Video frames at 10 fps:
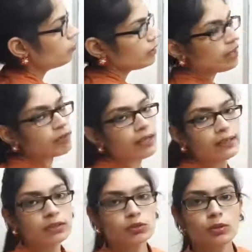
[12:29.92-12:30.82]
have
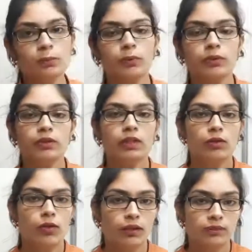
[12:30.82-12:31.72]
understood both the
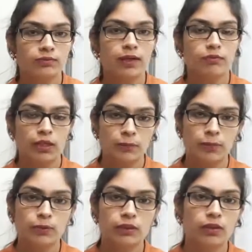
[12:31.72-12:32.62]
laws, we have done both
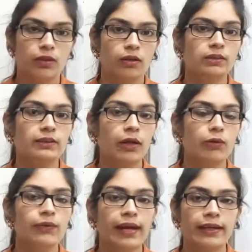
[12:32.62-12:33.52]
the laws. Now
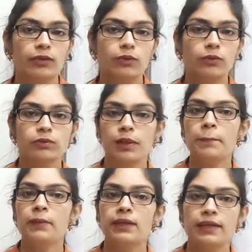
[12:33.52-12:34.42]
try to do some
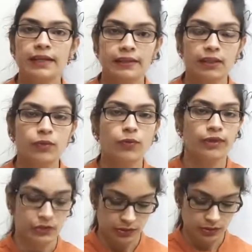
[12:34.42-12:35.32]
related
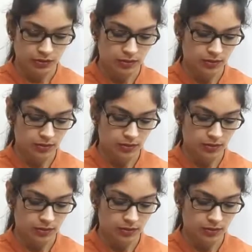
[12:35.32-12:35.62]
questions.